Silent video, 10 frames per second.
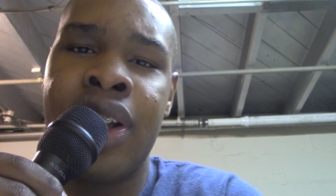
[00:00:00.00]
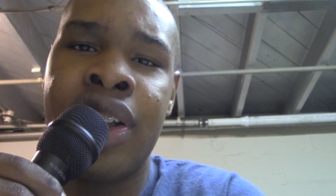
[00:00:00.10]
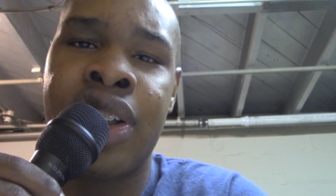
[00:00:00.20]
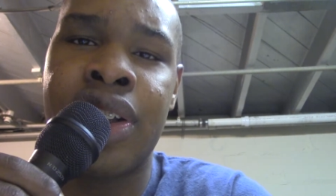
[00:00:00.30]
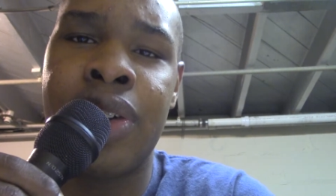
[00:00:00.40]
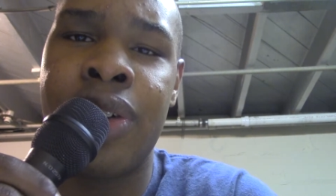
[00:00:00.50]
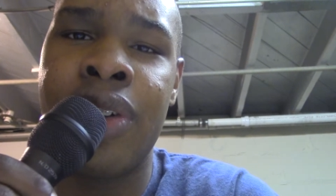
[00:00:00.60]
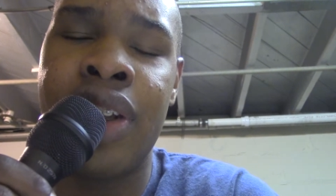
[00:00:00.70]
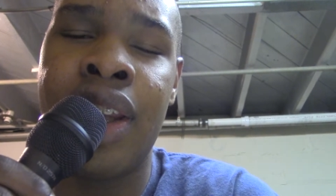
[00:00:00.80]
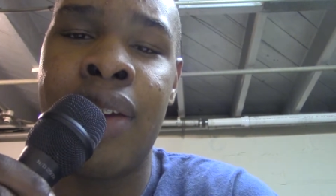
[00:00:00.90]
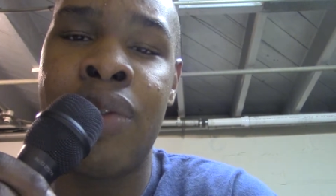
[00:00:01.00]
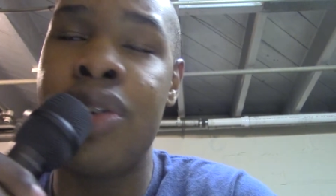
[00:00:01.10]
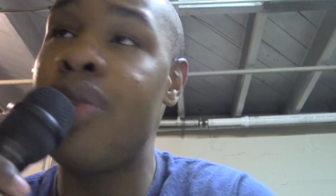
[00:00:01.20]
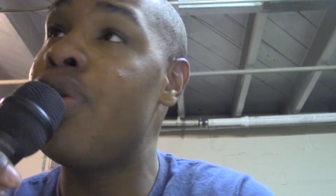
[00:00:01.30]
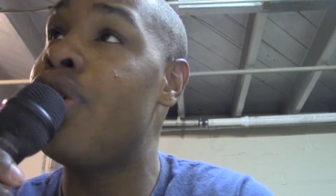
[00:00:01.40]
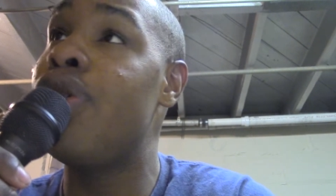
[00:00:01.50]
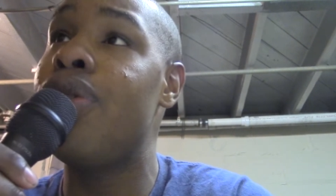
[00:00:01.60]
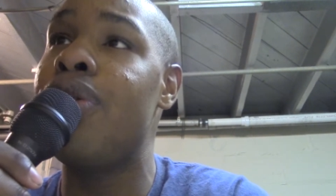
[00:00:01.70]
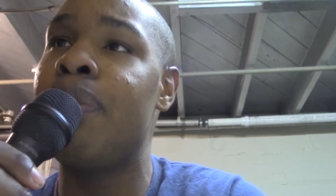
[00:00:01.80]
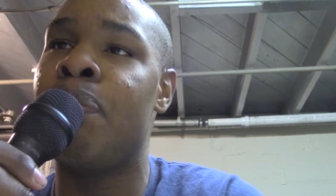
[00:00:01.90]
So if you
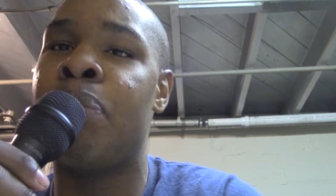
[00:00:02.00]
do